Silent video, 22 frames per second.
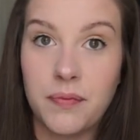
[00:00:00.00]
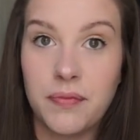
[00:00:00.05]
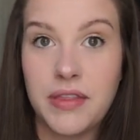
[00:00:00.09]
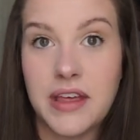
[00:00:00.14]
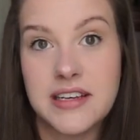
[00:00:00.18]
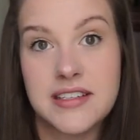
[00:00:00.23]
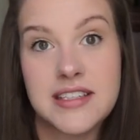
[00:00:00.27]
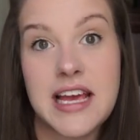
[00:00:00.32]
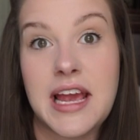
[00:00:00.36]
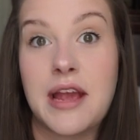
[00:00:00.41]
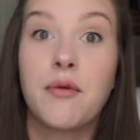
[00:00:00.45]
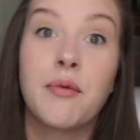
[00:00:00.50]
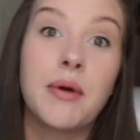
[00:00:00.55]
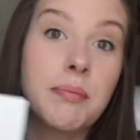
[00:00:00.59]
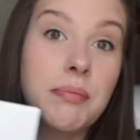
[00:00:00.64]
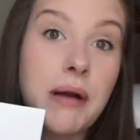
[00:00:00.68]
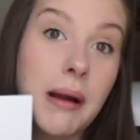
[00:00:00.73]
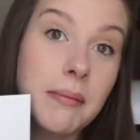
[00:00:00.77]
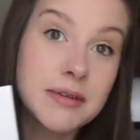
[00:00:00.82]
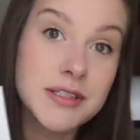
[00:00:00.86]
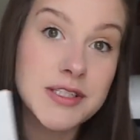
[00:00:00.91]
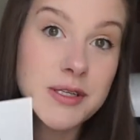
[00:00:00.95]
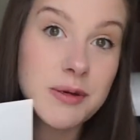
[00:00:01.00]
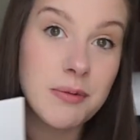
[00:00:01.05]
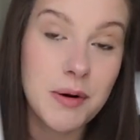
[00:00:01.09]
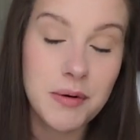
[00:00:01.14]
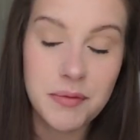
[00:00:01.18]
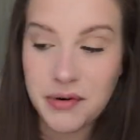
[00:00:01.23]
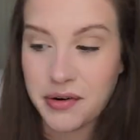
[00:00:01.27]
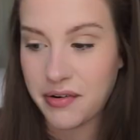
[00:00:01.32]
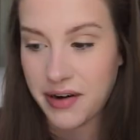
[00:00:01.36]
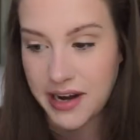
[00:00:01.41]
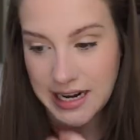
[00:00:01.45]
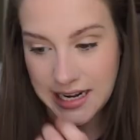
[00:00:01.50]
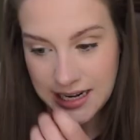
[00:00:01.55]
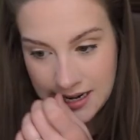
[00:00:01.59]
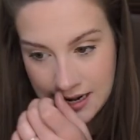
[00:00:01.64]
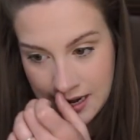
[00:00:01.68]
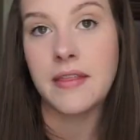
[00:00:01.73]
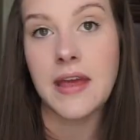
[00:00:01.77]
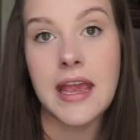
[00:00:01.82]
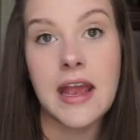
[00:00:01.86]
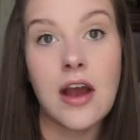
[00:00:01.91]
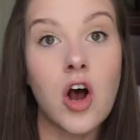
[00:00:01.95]
they say, we promise you won't regret it.
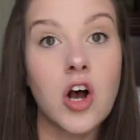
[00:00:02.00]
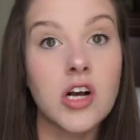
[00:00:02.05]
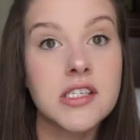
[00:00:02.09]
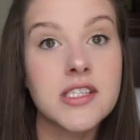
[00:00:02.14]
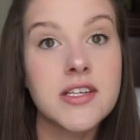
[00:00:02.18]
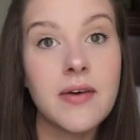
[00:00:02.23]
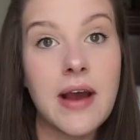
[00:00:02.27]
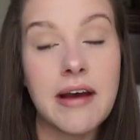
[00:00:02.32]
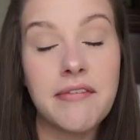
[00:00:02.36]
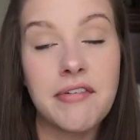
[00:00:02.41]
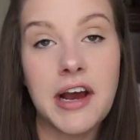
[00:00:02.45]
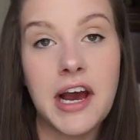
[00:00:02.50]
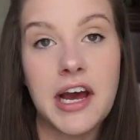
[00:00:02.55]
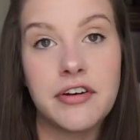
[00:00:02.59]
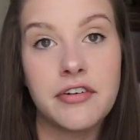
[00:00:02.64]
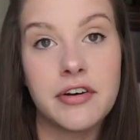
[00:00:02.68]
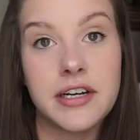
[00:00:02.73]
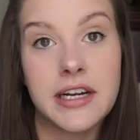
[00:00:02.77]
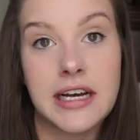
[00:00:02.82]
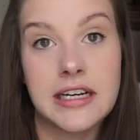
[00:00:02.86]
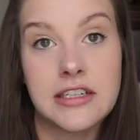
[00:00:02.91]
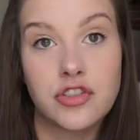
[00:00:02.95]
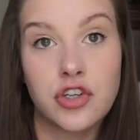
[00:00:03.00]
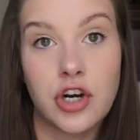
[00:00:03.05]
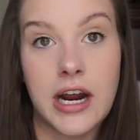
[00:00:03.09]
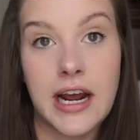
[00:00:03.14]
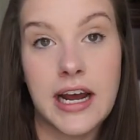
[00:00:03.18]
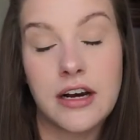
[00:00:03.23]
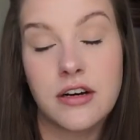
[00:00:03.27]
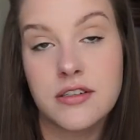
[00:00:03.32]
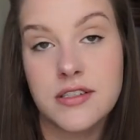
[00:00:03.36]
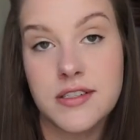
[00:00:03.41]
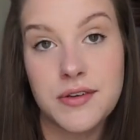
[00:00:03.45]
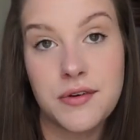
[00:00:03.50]
They also have a 100 night trial.